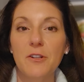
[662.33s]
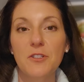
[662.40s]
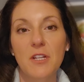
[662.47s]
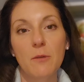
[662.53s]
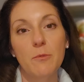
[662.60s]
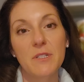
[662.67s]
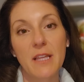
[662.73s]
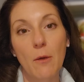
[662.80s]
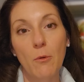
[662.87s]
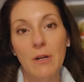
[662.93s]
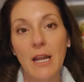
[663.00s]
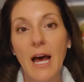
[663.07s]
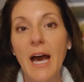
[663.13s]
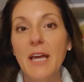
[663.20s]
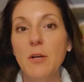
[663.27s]
did was they
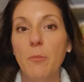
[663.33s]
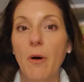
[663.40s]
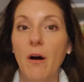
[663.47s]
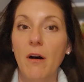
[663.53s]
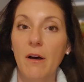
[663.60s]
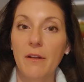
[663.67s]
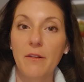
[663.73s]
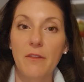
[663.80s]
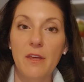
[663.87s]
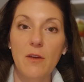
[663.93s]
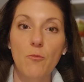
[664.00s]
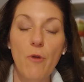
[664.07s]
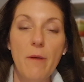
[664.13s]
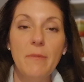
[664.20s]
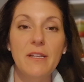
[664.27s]
relied upon the
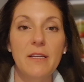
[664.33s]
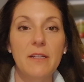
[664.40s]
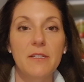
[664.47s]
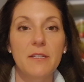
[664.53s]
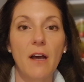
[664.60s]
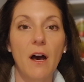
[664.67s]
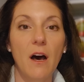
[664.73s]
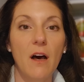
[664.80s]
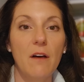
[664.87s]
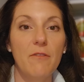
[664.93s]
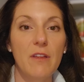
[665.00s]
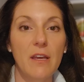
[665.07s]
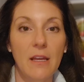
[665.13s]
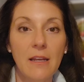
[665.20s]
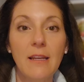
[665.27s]
remedies of
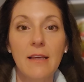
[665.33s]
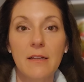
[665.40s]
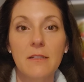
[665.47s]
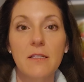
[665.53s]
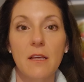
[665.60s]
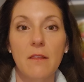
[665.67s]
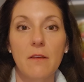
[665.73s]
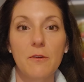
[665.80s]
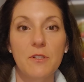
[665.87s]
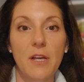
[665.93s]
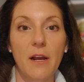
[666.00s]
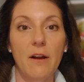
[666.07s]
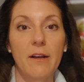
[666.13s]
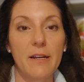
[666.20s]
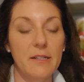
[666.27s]
the Indians in those
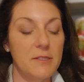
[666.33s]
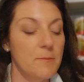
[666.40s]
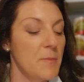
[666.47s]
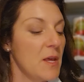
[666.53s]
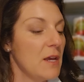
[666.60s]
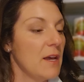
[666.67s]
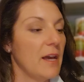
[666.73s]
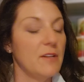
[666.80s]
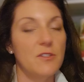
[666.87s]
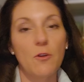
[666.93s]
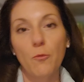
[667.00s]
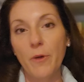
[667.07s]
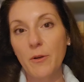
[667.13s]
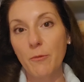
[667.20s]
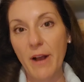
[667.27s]
areas. And so
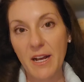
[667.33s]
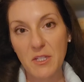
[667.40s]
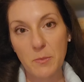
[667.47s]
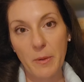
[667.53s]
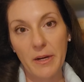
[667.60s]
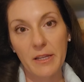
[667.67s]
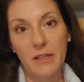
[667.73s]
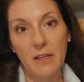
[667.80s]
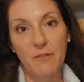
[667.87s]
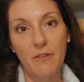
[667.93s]
red raspberry leaf